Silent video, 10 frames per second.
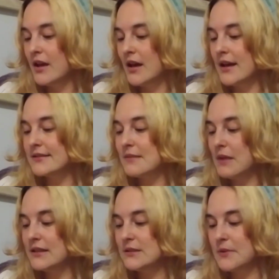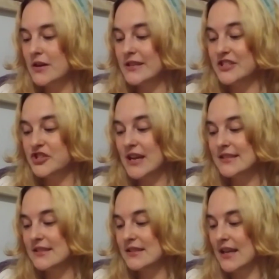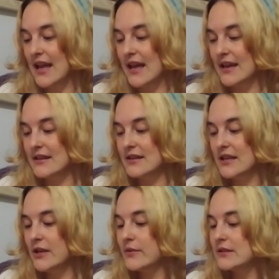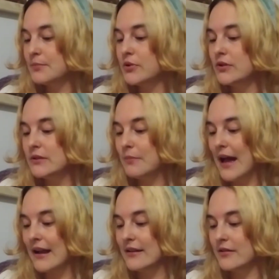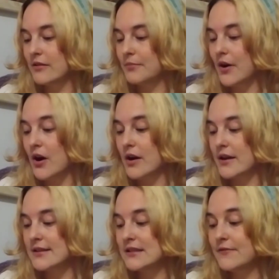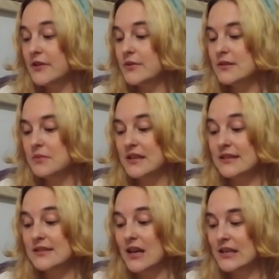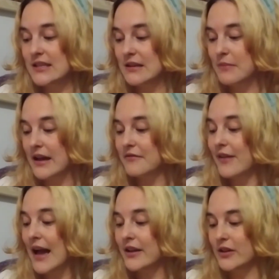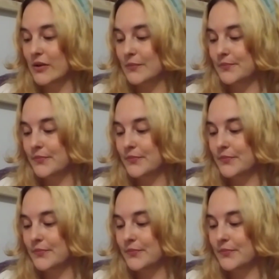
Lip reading: As the mud spirit ingested the head, he was pulled back into the bog as if he was being sucked in by a vacuum.